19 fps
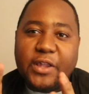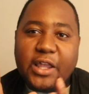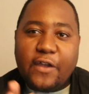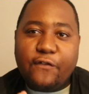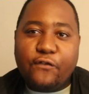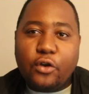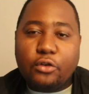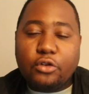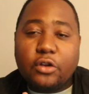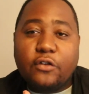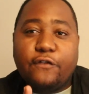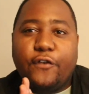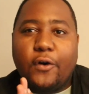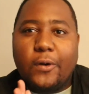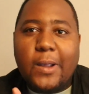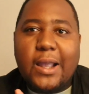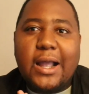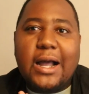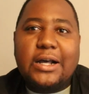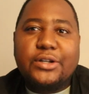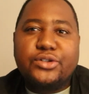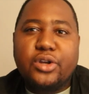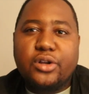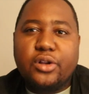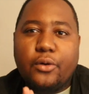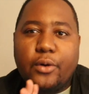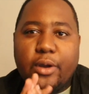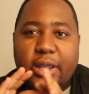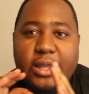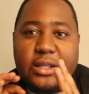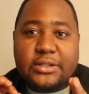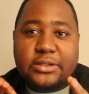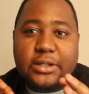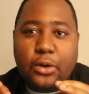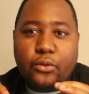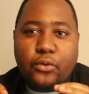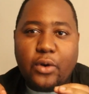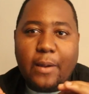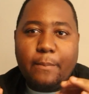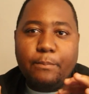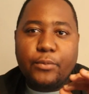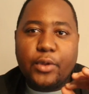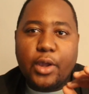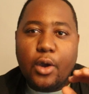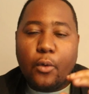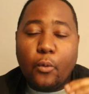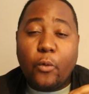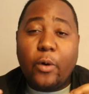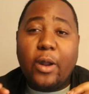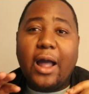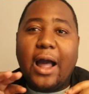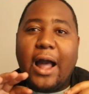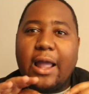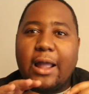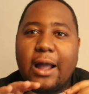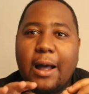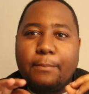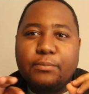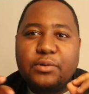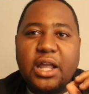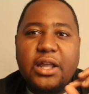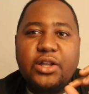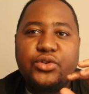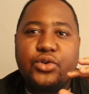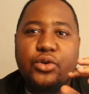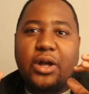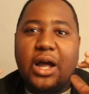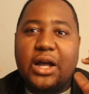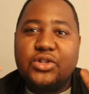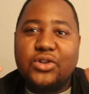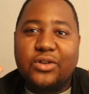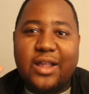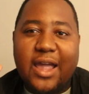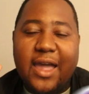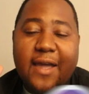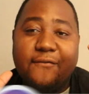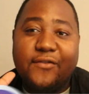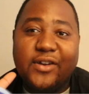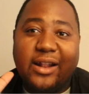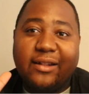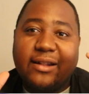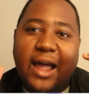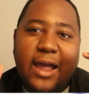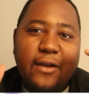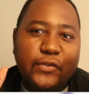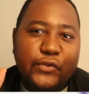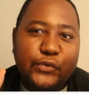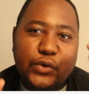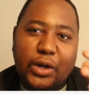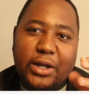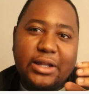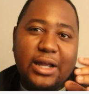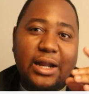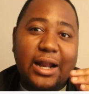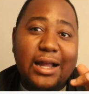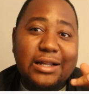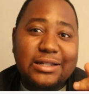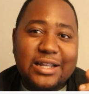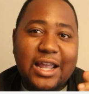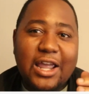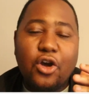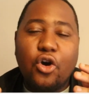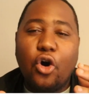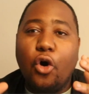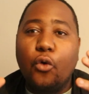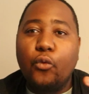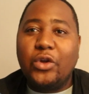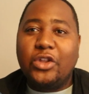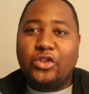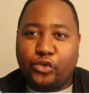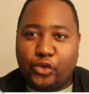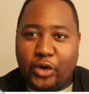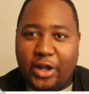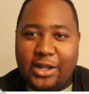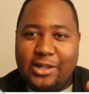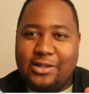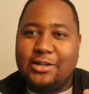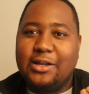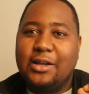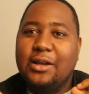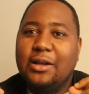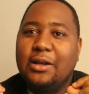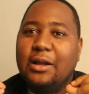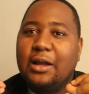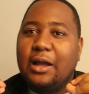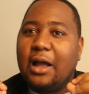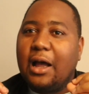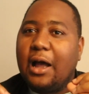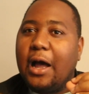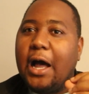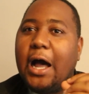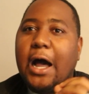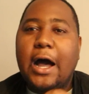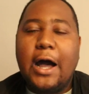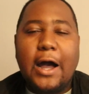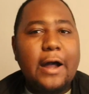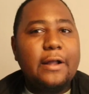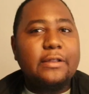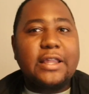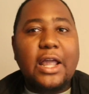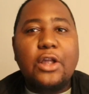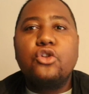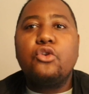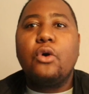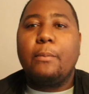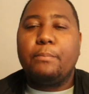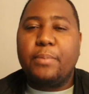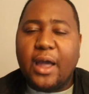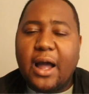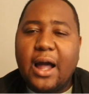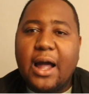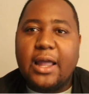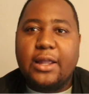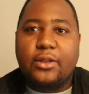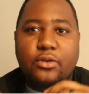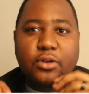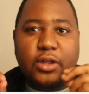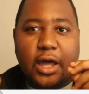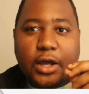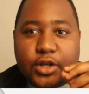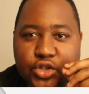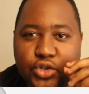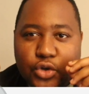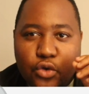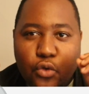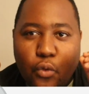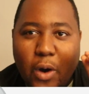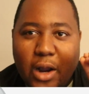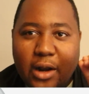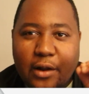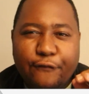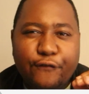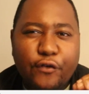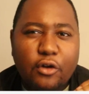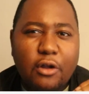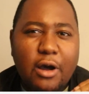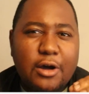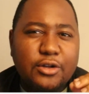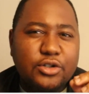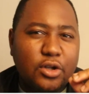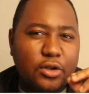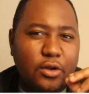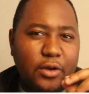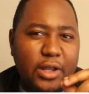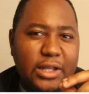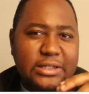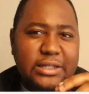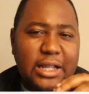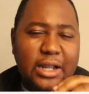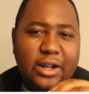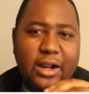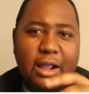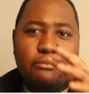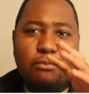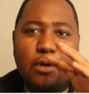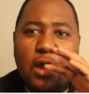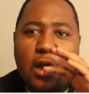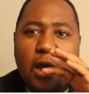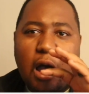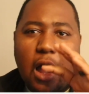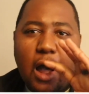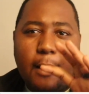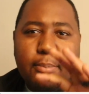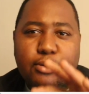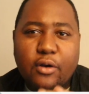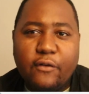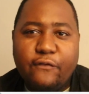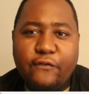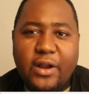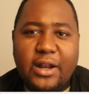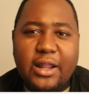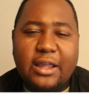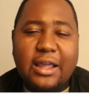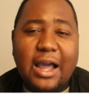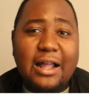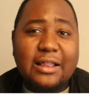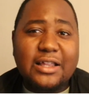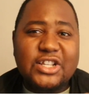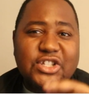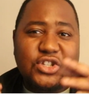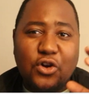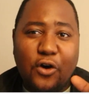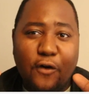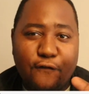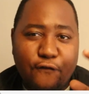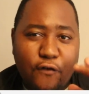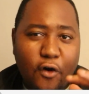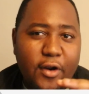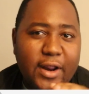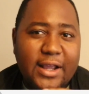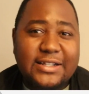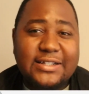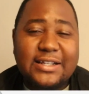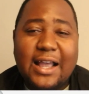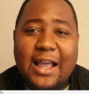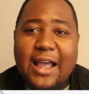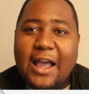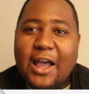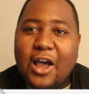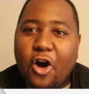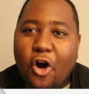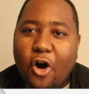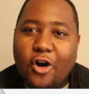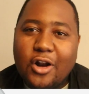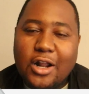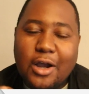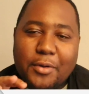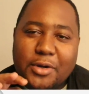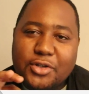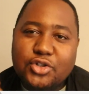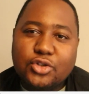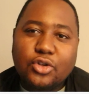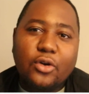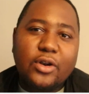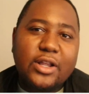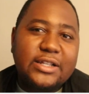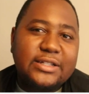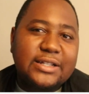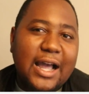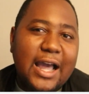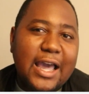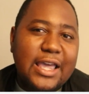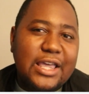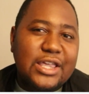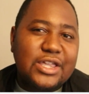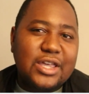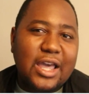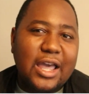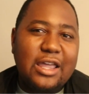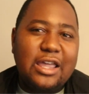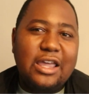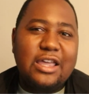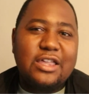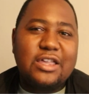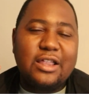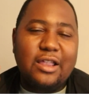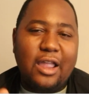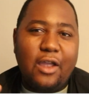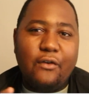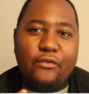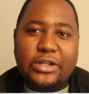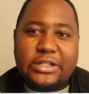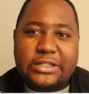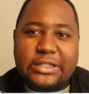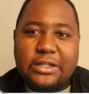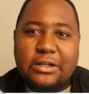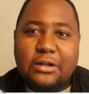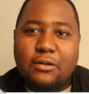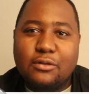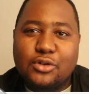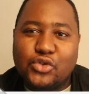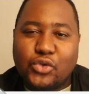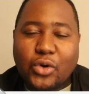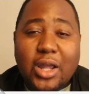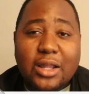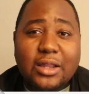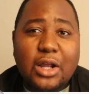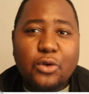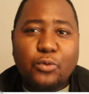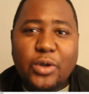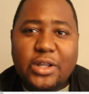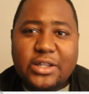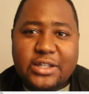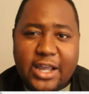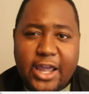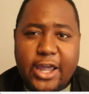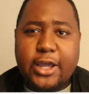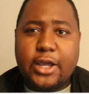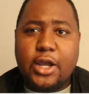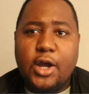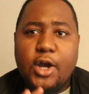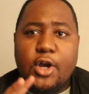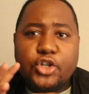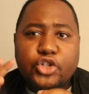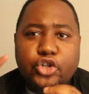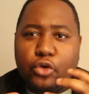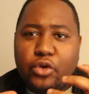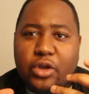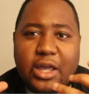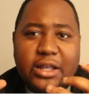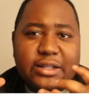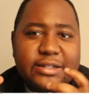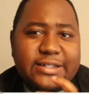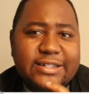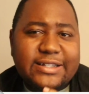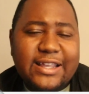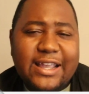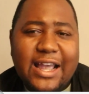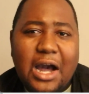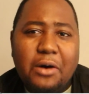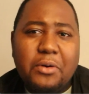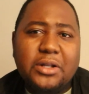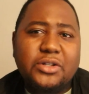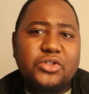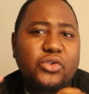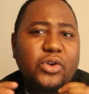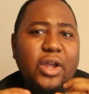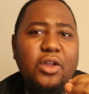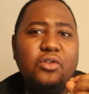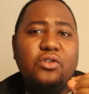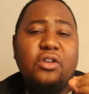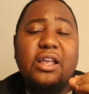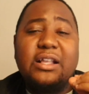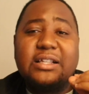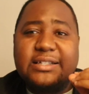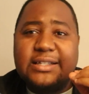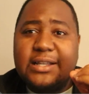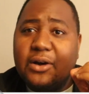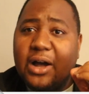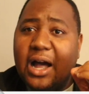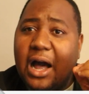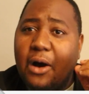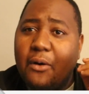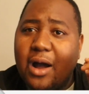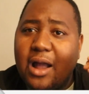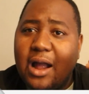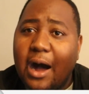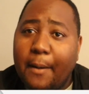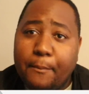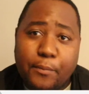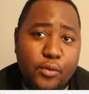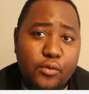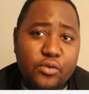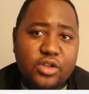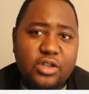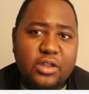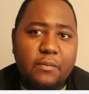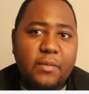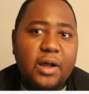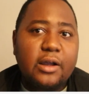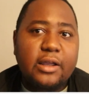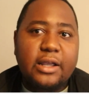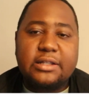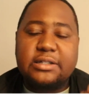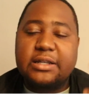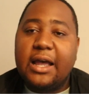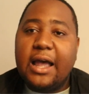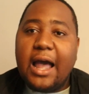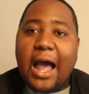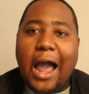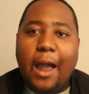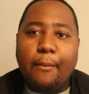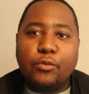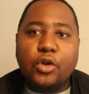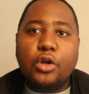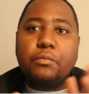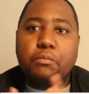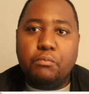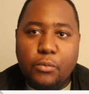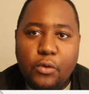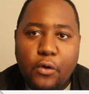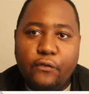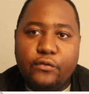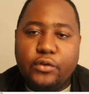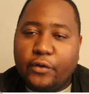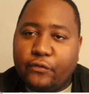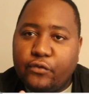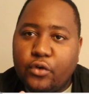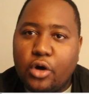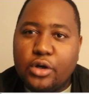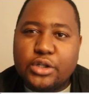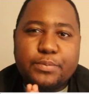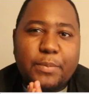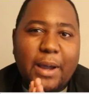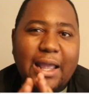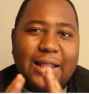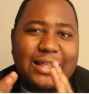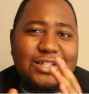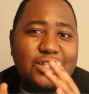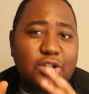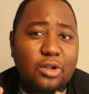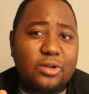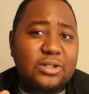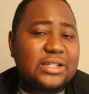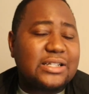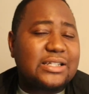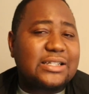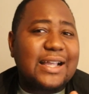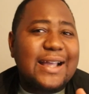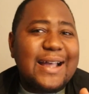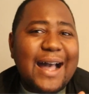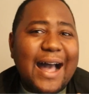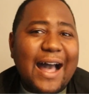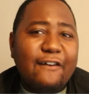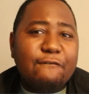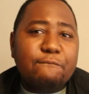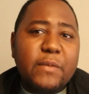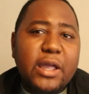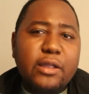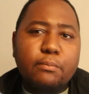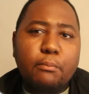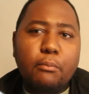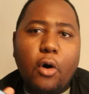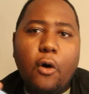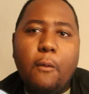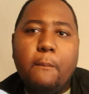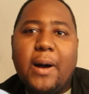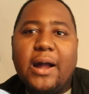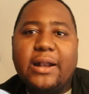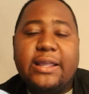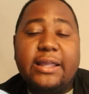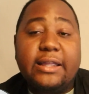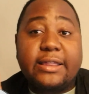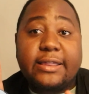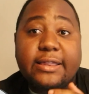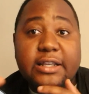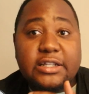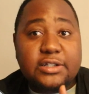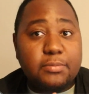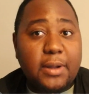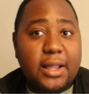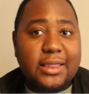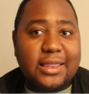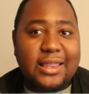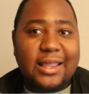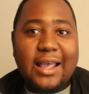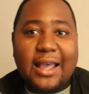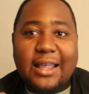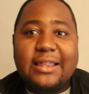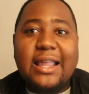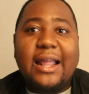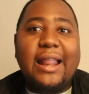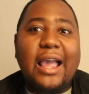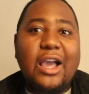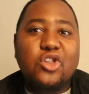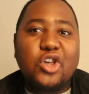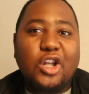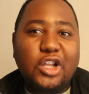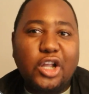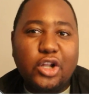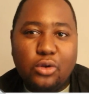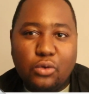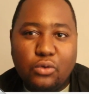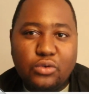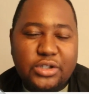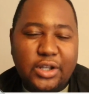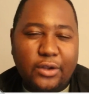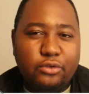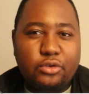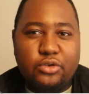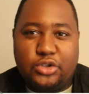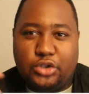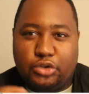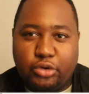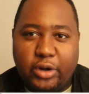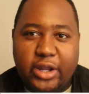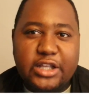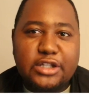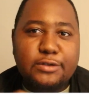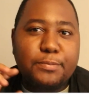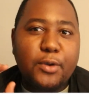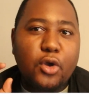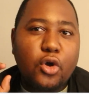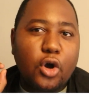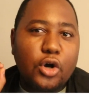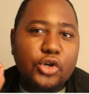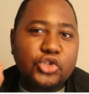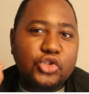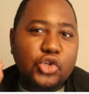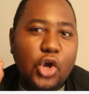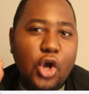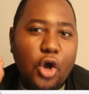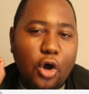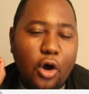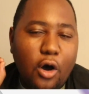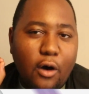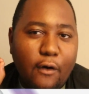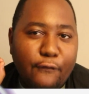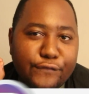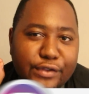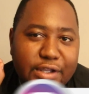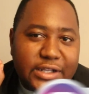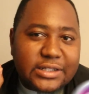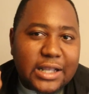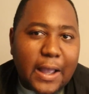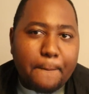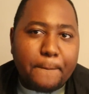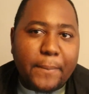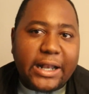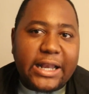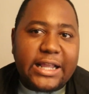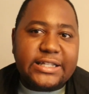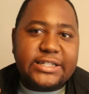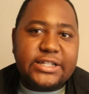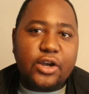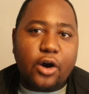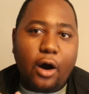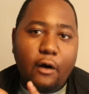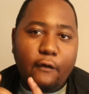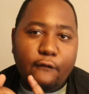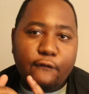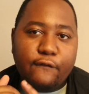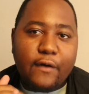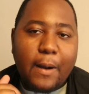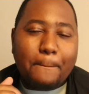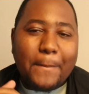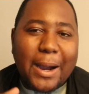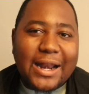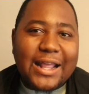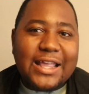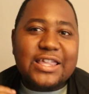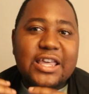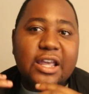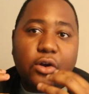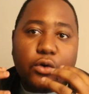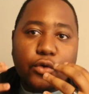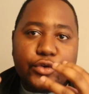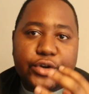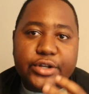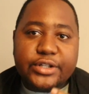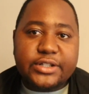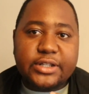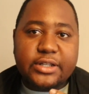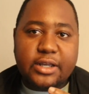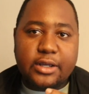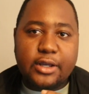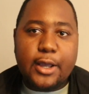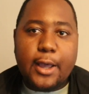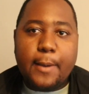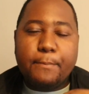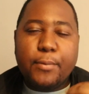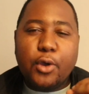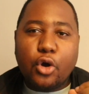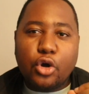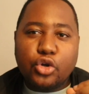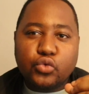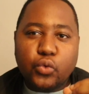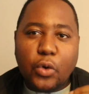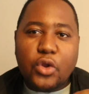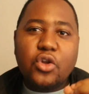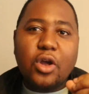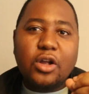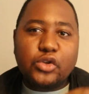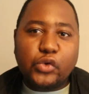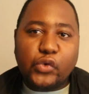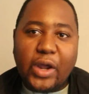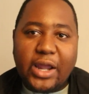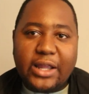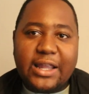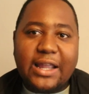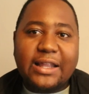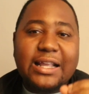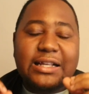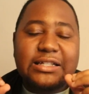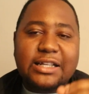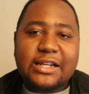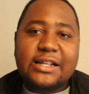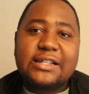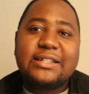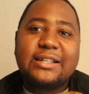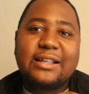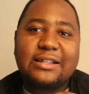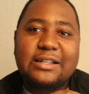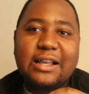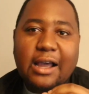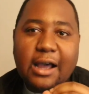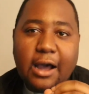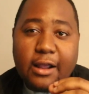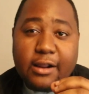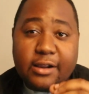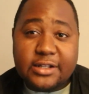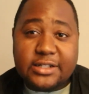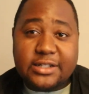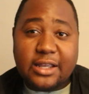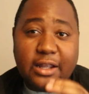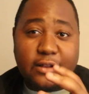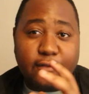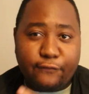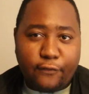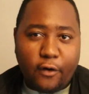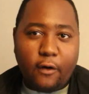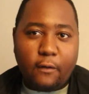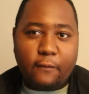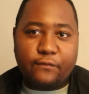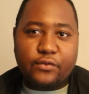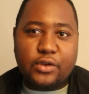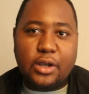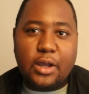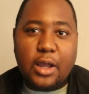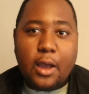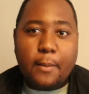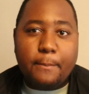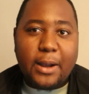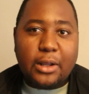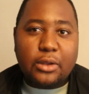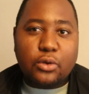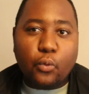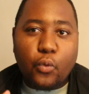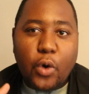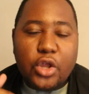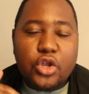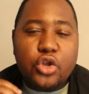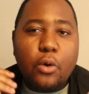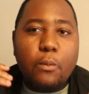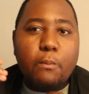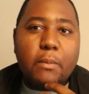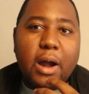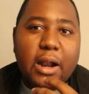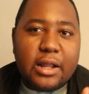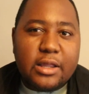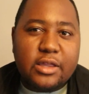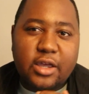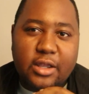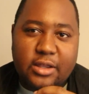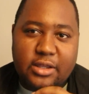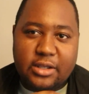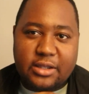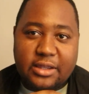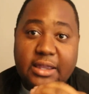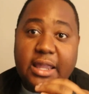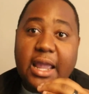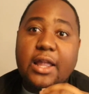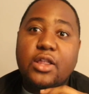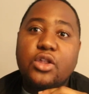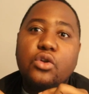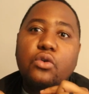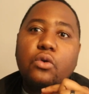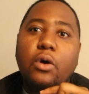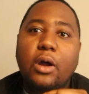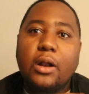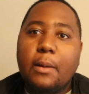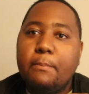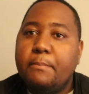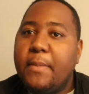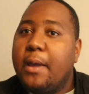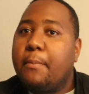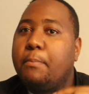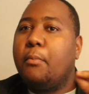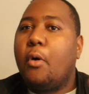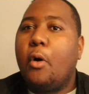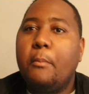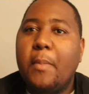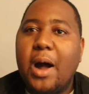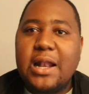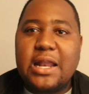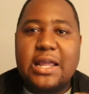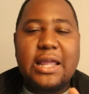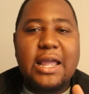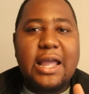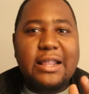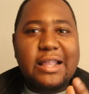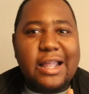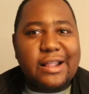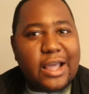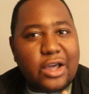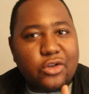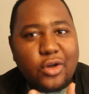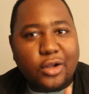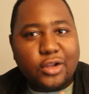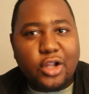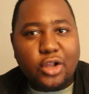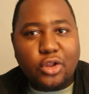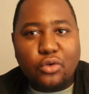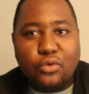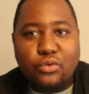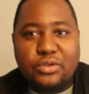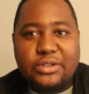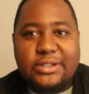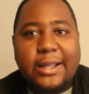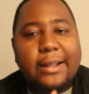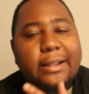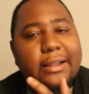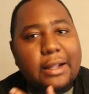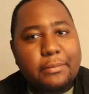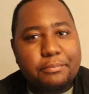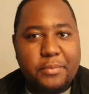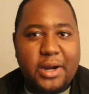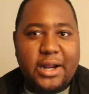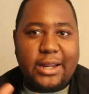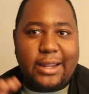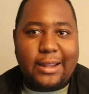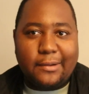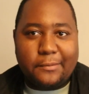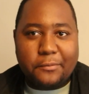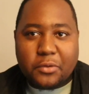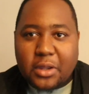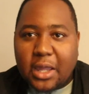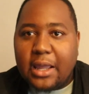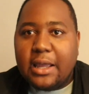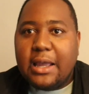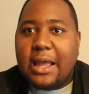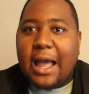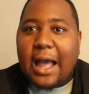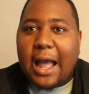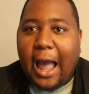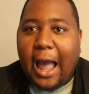If you're not following us on our Instagram, where I update you guys on every live trade that I take or we trade, then you are behind. Okay, so you want to follow us on our Instagram, prophetic_forex. On our stories, I share each and every single trade that we take, so you can see how I trade, you can see how I approach the market. I'm not moved, of course, by these losses. I've made more money this month than actually losing those trades because of this ability of managing risk. Because when you are trading, there's a risk involved, but when you manage it, then you're gonna make more money than actually losing that money. Okay,